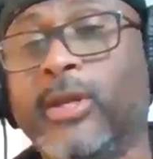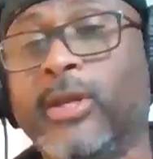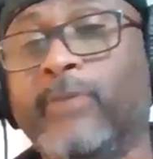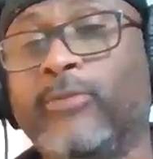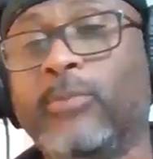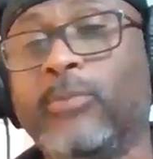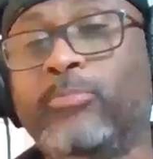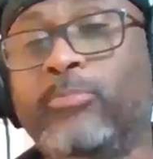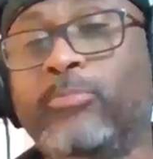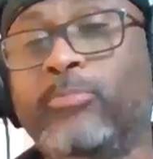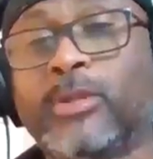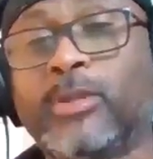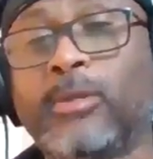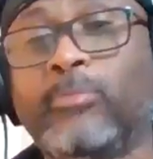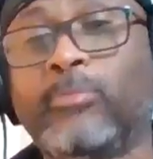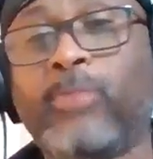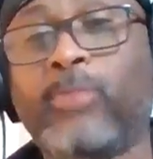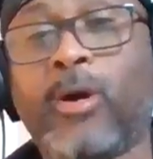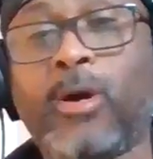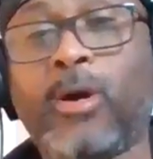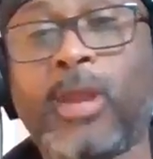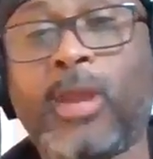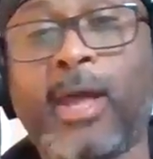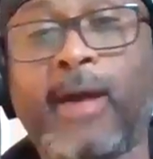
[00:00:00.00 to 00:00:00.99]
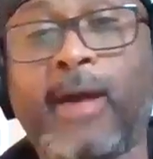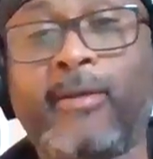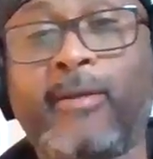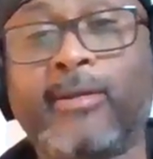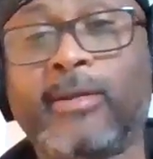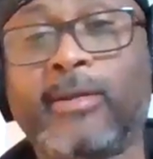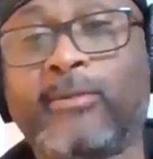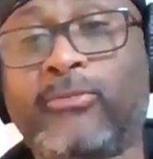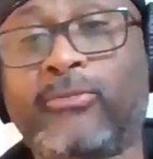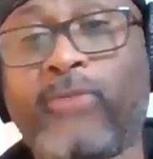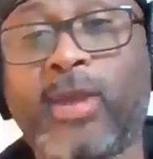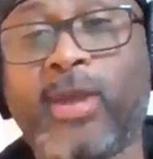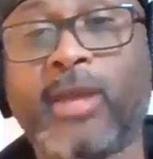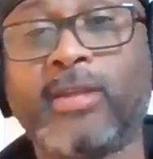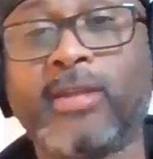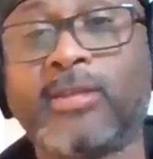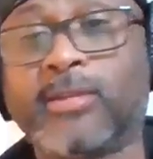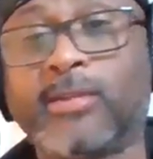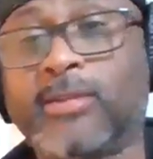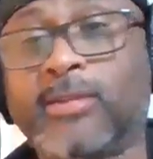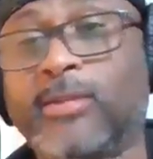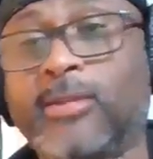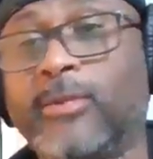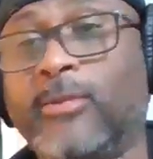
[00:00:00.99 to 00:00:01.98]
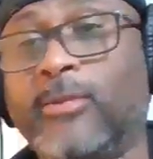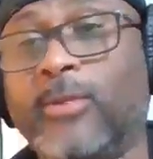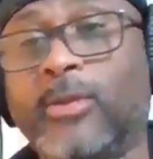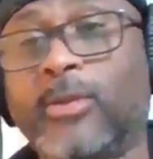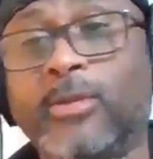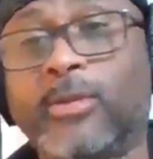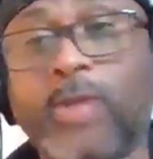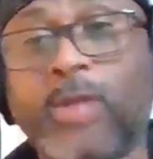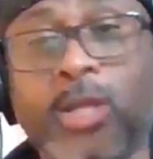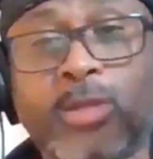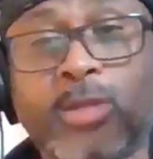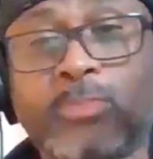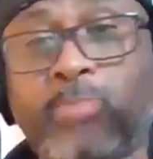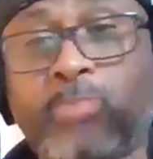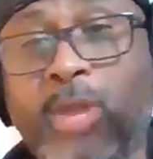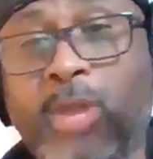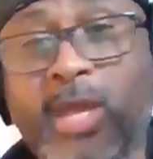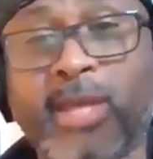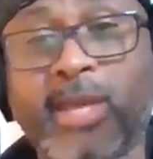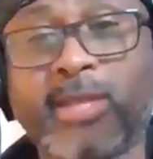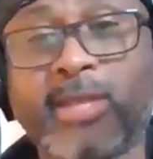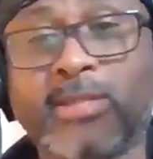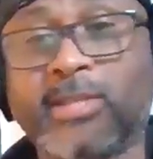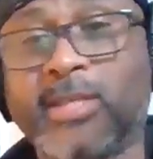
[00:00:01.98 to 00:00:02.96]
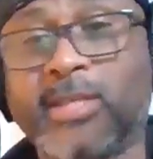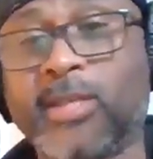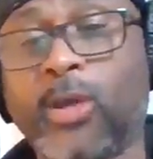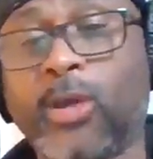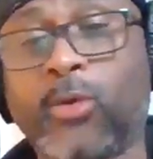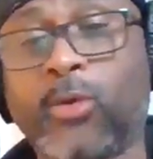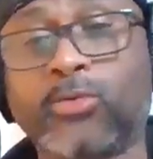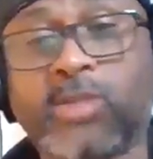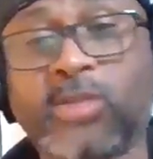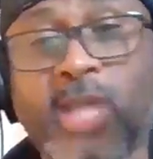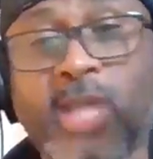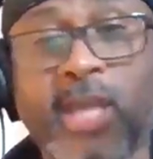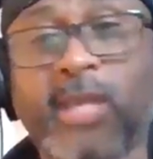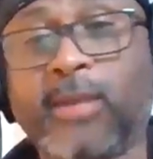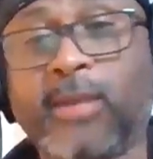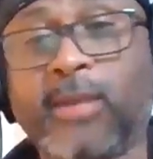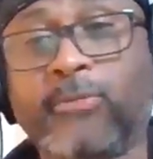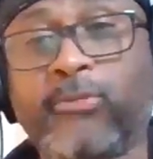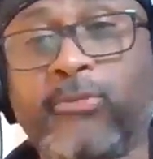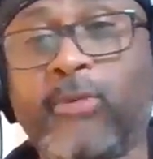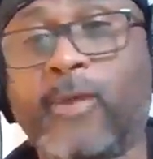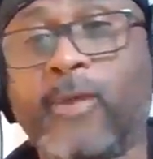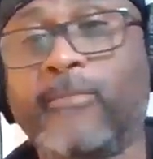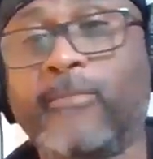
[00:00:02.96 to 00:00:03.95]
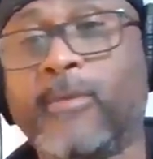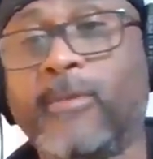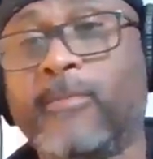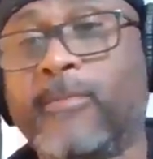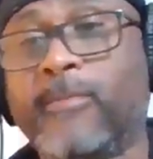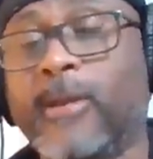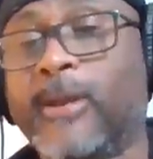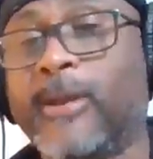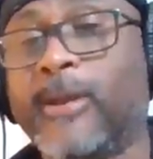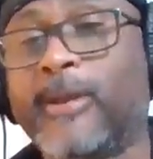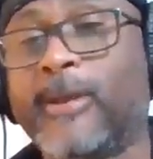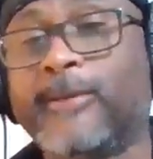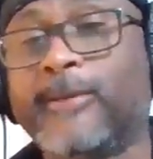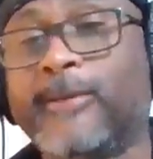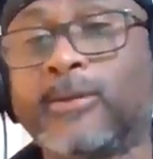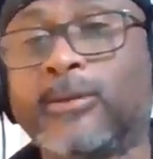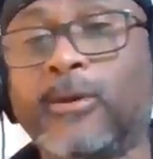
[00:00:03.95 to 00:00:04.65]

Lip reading: If you put the ball out in his face, in his place, he gonna take it from you, man.